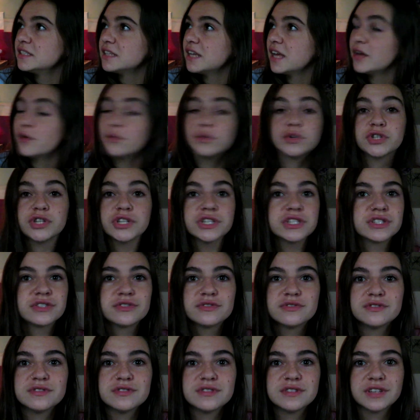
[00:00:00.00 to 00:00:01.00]
It was
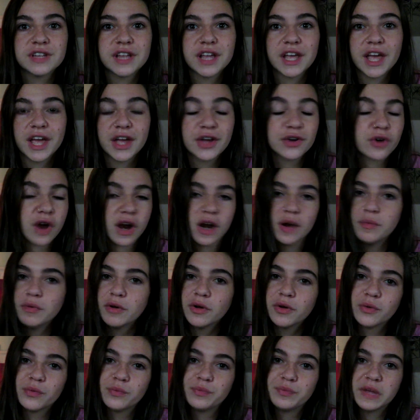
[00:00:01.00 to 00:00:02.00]
just
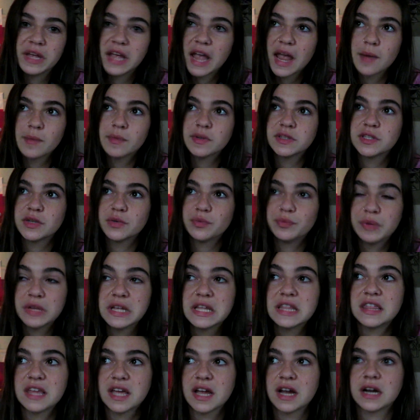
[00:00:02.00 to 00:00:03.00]
incredible being able to
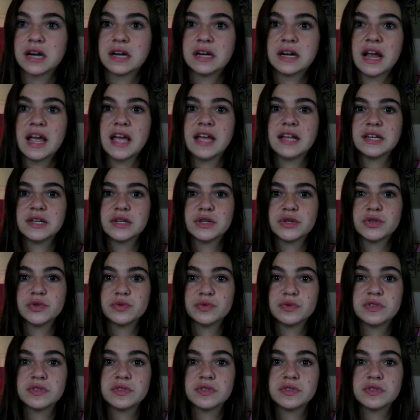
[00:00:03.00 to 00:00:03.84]
be there and